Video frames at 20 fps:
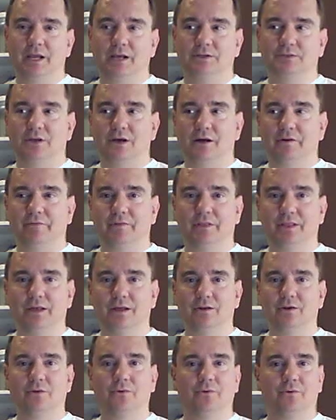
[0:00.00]
takes off, and
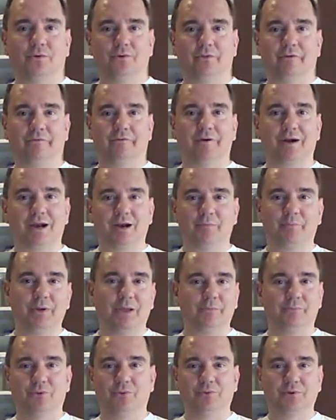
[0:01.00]
then, oh, the fire
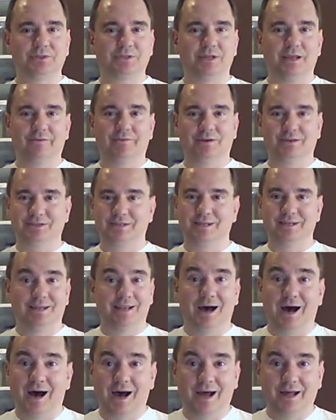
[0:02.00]
people will save us.
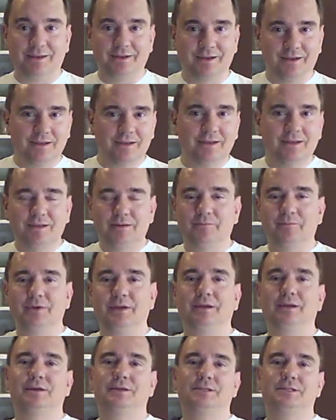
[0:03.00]
Not,
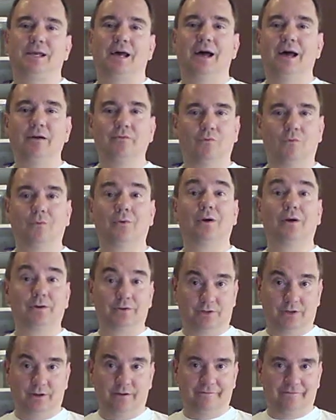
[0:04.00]
because I've
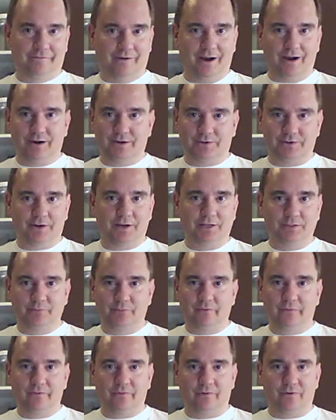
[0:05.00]
worked on fire trucks
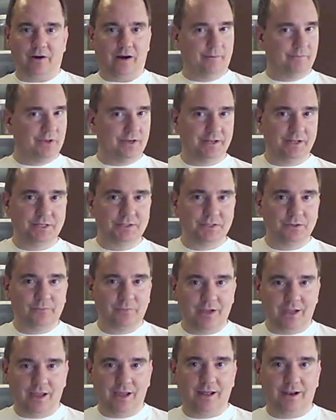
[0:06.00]
before. I'm a diesel
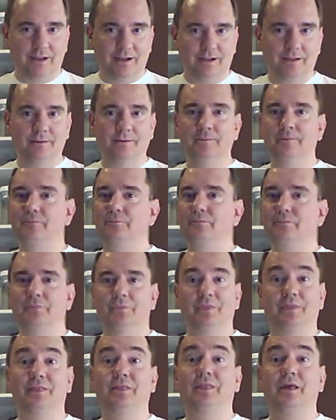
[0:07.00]
mechanic.
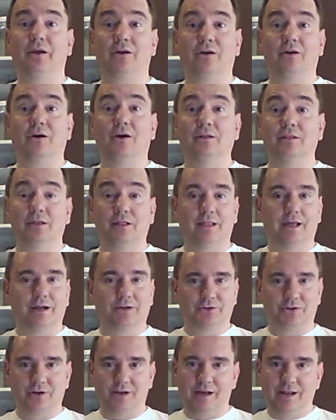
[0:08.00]
They're all
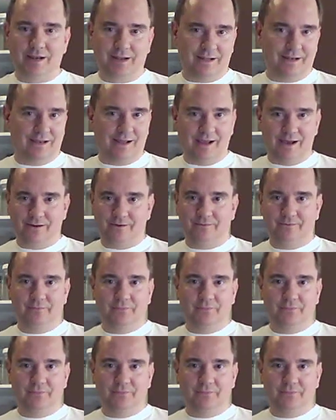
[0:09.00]
electronic now.